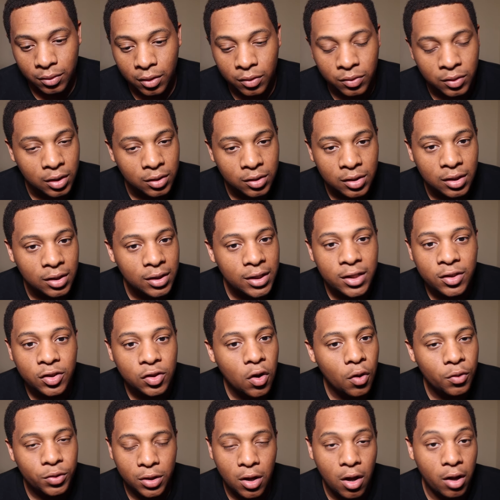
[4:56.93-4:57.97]
the
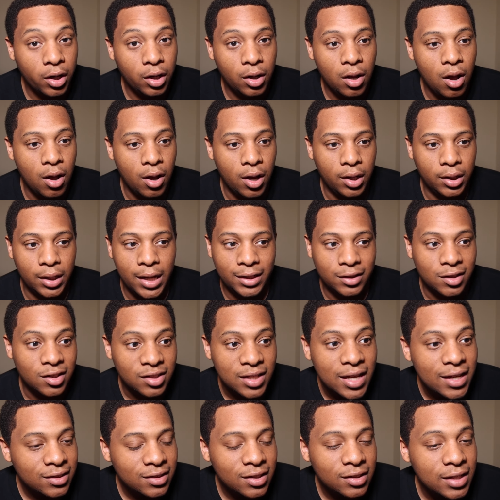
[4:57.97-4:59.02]
list goes on and on. Like
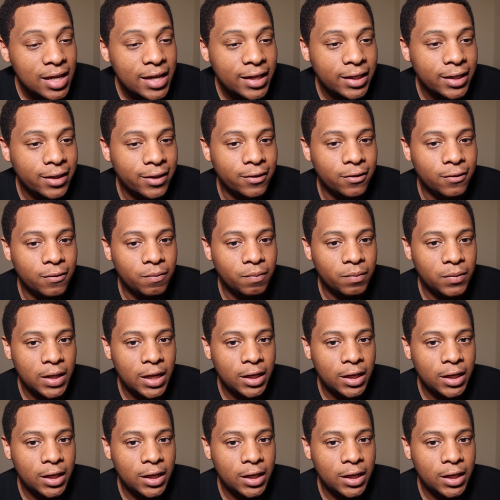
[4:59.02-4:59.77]
the things that they can